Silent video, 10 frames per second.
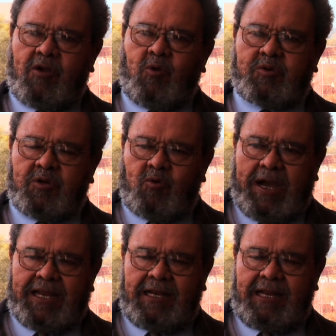go to
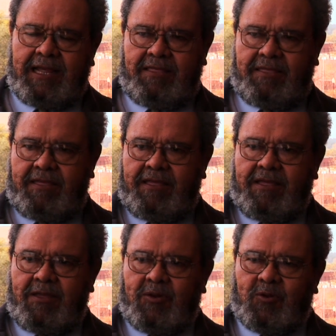quite a length
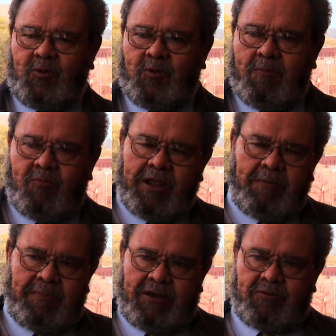to bring
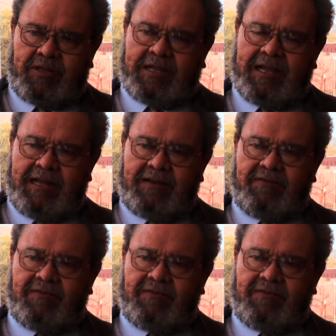about the kind